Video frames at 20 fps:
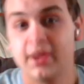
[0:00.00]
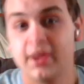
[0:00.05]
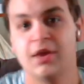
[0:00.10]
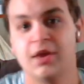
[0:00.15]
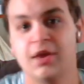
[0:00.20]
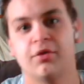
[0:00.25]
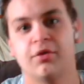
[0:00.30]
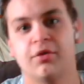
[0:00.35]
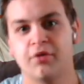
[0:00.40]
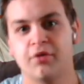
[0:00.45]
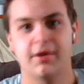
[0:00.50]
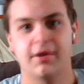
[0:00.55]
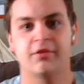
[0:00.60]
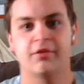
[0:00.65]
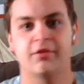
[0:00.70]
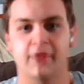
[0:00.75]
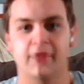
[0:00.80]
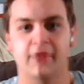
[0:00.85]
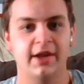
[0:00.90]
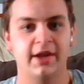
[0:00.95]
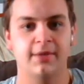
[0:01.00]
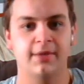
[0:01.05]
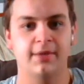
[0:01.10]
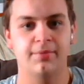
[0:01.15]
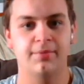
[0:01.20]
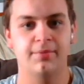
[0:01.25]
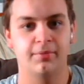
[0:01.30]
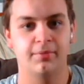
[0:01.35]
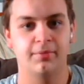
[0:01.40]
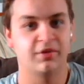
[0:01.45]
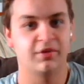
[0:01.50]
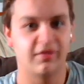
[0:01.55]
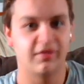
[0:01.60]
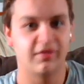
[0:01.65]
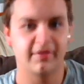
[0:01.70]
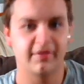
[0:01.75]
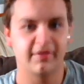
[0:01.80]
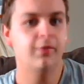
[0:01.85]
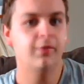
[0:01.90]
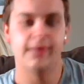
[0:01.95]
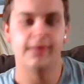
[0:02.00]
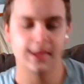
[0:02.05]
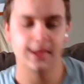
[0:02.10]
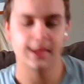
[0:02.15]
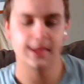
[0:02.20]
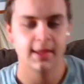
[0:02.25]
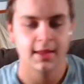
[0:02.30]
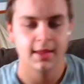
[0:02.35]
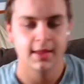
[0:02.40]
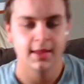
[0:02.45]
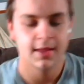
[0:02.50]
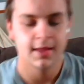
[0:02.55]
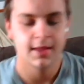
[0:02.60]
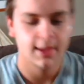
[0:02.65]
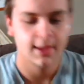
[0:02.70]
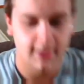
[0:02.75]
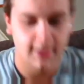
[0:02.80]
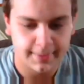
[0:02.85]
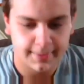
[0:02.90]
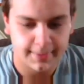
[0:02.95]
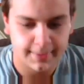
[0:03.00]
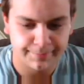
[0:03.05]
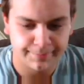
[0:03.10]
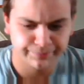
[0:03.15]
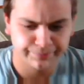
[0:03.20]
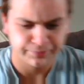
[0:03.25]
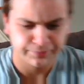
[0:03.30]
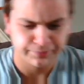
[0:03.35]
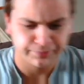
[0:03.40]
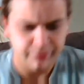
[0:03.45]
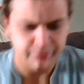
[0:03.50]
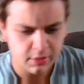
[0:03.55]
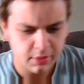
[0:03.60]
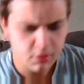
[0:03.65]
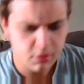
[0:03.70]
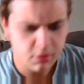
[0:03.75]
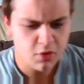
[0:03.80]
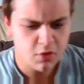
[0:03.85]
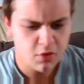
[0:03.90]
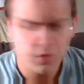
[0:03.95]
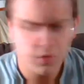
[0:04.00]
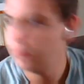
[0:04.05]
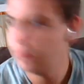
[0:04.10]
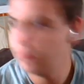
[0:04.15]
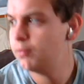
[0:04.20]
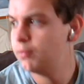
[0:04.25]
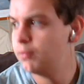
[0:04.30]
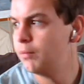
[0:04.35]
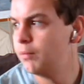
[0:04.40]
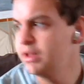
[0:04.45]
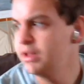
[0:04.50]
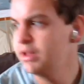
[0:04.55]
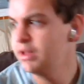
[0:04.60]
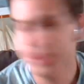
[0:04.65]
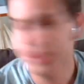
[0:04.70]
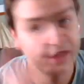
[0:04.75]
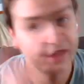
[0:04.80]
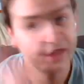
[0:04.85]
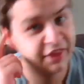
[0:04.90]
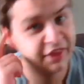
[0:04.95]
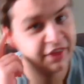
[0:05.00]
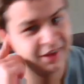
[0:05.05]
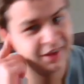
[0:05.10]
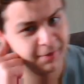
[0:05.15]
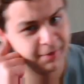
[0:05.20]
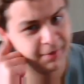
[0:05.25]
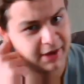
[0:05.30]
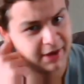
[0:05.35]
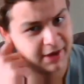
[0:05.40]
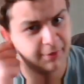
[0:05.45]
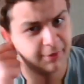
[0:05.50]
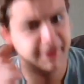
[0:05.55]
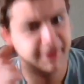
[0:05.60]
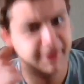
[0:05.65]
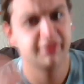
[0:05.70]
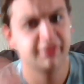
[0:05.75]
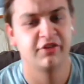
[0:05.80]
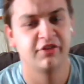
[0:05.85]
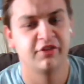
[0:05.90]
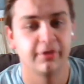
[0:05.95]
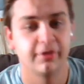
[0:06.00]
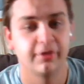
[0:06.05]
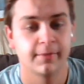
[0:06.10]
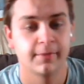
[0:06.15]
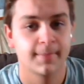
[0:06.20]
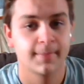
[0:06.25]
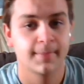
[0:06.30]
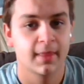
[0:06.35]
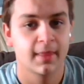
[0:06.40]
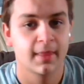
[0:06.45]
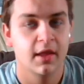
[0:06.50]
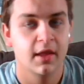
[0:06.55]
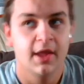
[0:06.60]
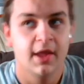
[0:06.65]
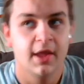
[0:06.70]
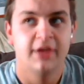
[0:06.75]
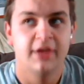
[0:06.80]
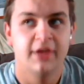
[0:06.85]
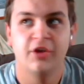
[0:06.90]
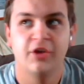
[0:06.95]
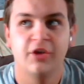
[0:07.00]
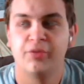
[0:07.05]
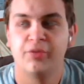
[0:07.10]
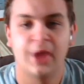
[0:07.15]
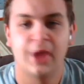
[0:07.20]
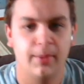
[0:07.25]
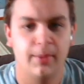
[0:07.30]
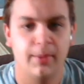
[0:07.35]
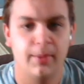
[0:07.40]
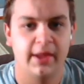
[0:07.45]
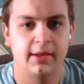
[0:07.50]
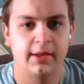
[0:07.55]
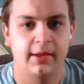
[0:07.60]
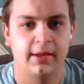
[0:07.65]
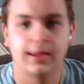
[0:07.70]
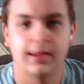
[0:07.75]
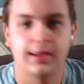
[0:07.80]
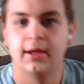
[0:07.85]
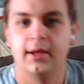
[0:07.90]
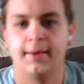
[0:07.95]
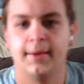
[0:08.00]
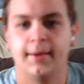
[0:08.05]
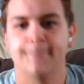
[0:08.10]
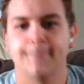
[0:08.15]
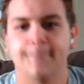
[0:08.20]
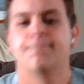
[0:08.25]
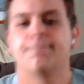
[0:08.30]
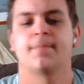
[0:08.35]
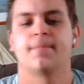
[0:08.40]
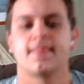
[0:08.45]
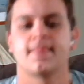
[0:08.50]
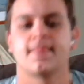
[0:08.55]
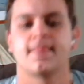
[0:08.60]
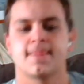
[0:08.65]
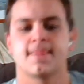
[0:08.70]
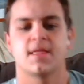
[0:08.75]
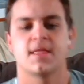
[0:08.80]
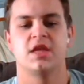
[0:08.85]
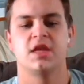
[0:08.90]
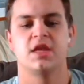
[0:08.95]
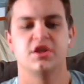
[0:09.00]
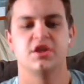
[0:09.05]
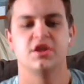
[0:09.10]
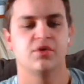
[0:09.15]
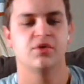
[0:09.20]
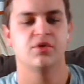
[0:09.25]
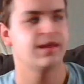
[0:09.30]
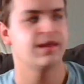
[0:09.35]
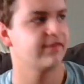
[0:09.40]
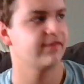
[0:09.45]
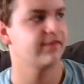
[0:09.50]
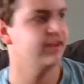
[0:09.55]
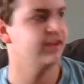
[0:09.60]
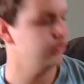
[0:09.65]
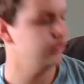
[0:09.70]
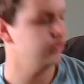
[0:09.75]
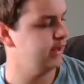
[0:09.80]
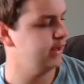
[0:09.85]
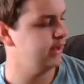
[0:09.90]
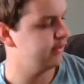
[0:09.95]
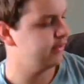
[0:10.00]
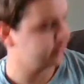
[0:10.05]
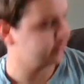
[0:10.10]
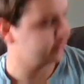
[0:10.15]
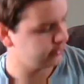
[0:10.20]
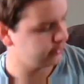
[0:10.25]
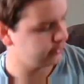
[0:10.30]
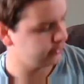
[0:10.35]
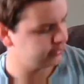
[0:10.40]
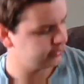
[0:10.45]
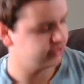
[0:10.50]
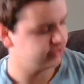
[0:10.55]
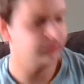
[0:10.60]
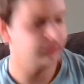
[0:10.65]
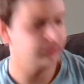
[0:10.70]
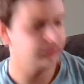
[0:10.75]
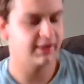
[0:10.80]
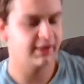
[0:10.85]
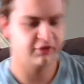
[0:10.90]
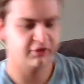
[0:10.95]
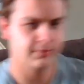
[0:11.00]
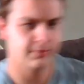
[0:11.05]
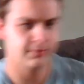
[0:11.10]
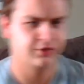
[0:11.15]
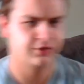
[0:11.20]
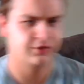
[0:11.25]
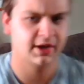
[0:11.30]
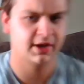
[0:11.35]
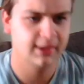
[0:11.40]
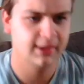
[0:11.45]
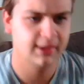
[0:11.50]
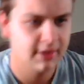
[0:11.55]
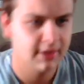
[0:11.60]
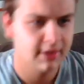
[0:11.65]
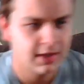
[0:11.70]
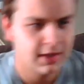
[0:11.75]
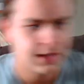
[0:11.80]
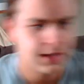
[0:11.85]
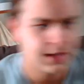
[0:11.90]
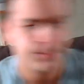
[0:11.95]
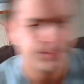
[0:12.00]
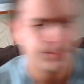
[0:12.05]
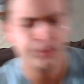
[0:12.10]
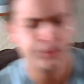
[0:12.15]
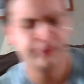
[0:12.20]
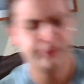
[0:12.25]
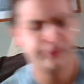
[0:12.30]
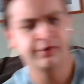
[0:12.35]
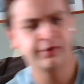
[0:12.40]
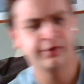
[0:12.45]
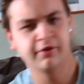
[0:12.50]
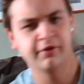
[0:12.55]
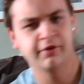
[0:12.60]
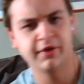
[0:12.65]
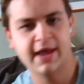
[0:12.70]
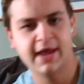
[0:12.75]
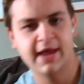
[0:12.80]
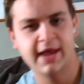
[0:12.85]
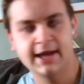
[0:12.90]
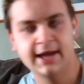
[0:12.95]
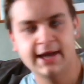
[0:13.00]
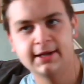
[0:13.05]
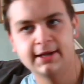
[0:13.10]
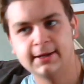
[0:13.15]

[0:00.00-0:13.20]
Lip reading: can go with our regular lineup, which is still big. One thing that I think is making us better this year, Doge Baube. He still needs to learn to shoot that jump shot, pull the trigger on that.